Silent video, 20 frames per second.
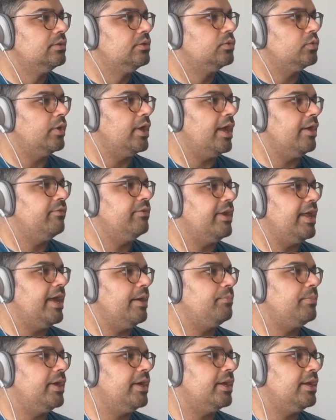I have an
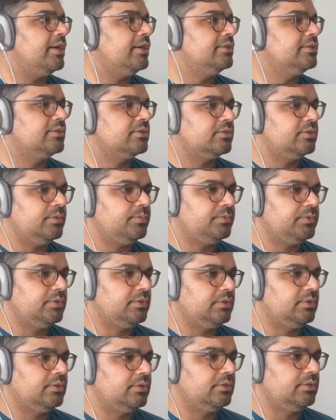app icon script?